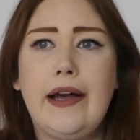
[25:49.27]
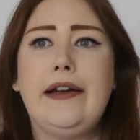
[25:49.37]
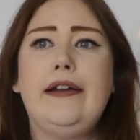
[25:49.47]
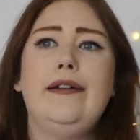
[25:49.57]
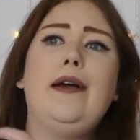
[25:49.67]
and
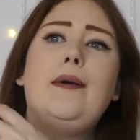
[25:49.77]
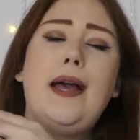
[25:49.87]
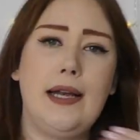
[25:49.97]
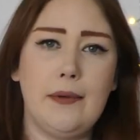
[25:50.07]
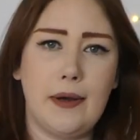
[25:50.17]
I don't go
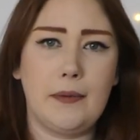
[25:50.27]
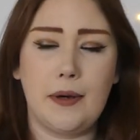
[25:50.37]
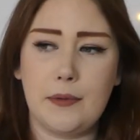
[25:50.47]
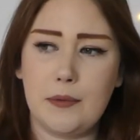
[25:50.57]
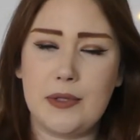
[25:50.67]
anywhere where
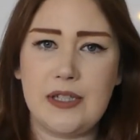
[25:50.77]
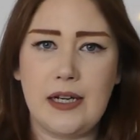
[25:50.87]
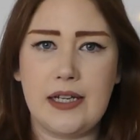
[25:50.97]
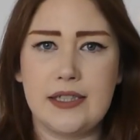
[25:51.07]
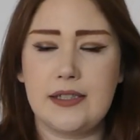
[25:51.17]
I'm going to be dirty.